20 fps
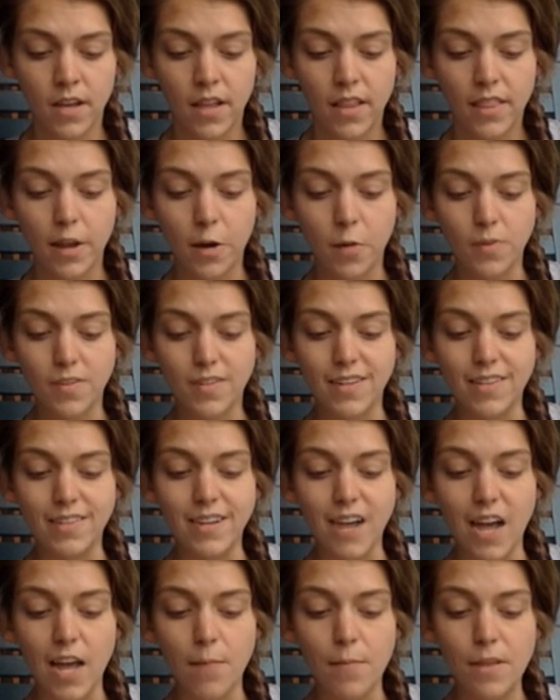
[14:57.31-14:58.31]
There was a
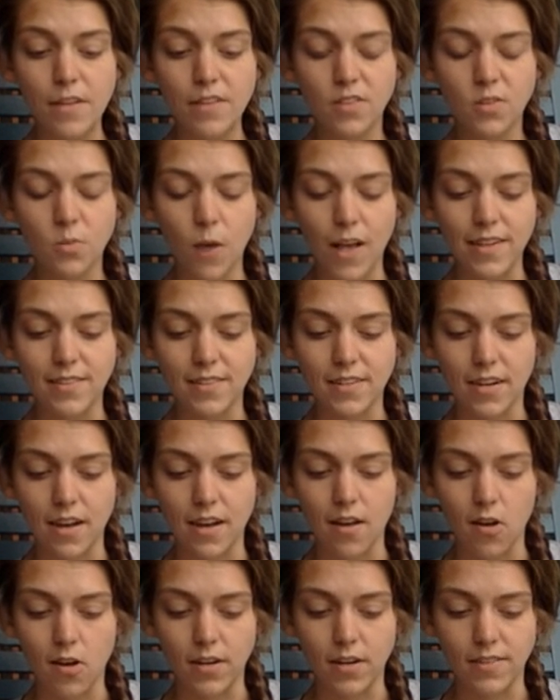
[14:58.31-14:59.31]
diamond swastika
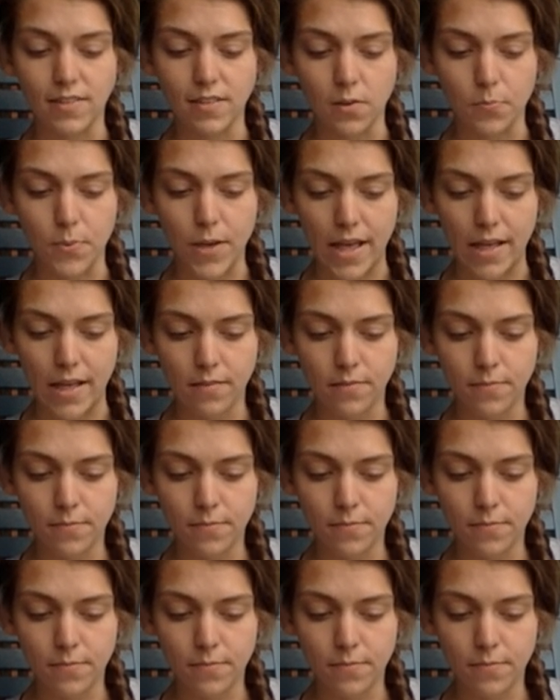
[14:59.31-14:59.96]
on his lapel.